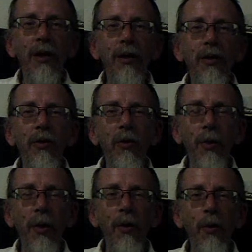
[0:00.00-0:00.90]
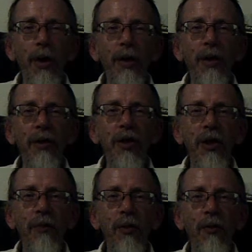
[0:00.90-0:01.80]
you probably will achieve
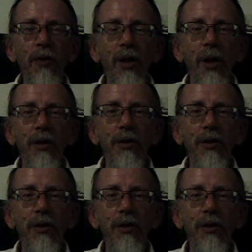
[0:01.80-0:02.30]
your results.